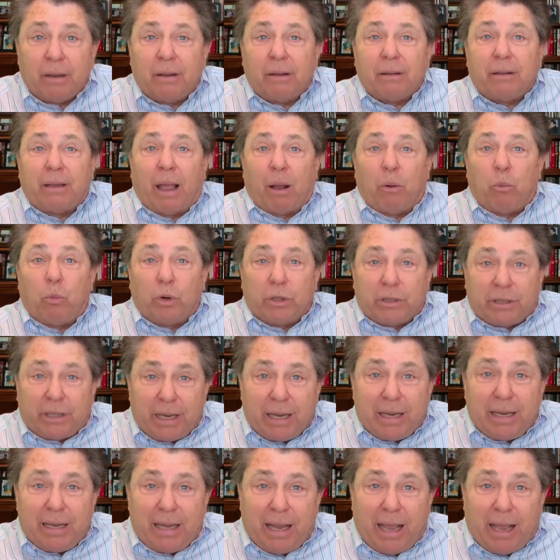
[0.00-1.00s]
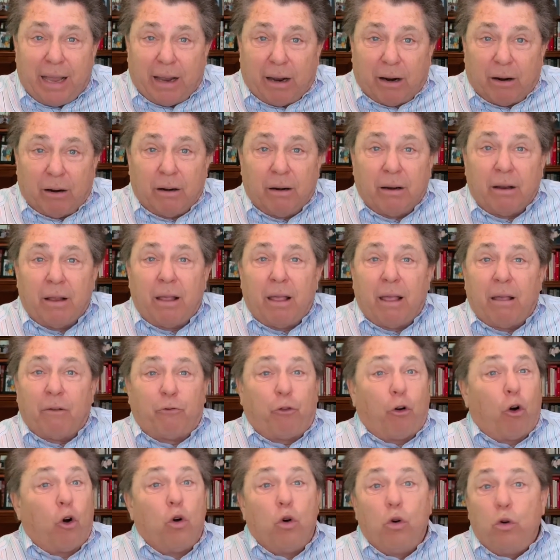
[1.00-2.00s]
that was in there
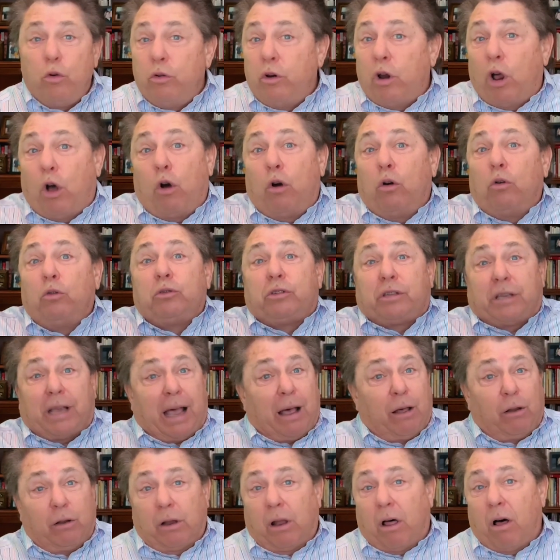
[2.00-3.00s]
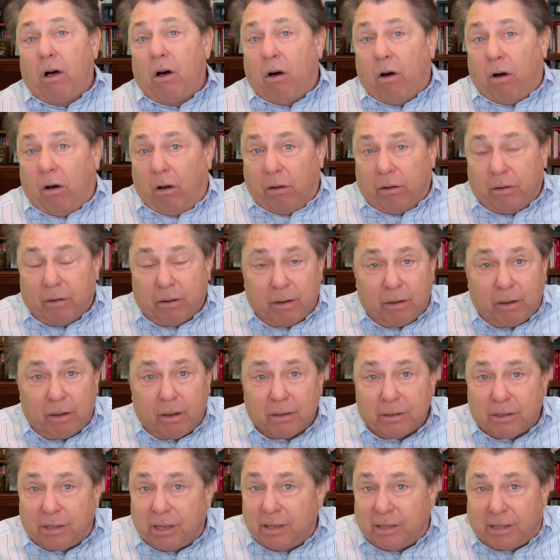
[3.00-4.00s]
for who knows how long
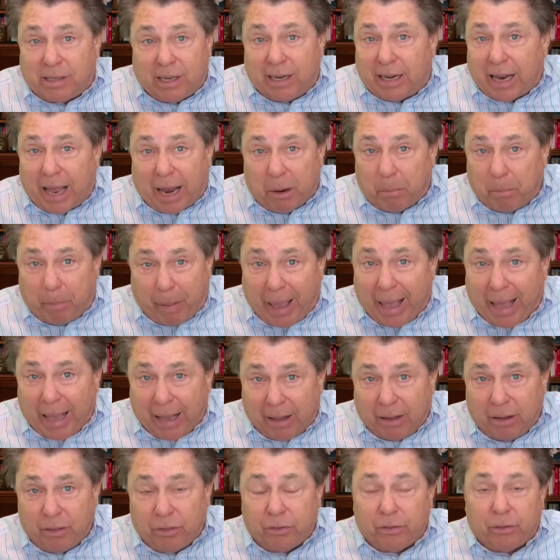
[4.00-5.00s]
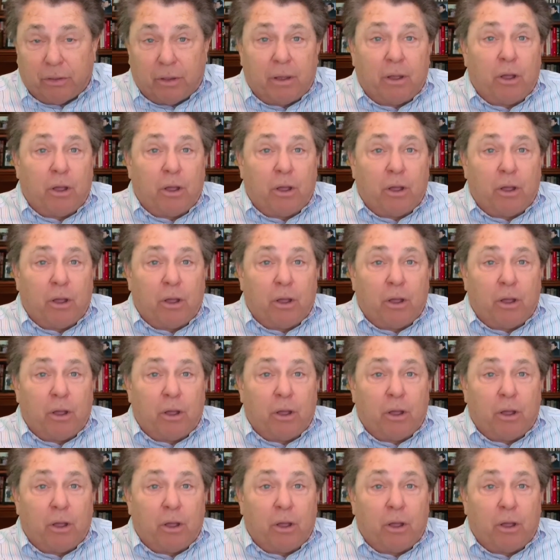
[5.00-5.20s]
since he'd had a bath.